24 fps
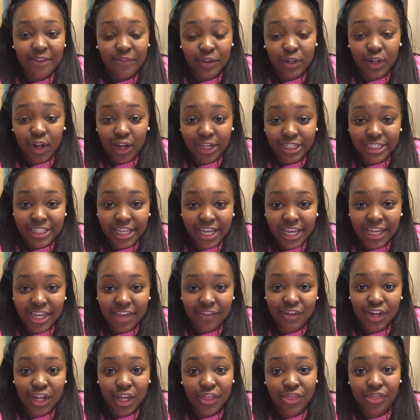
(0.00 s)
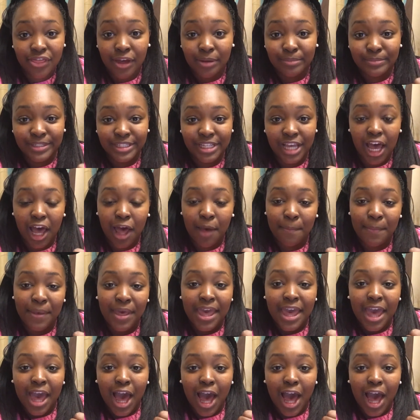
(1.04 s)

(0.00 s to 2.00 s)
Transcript: If you liked it, give it a thumbs up.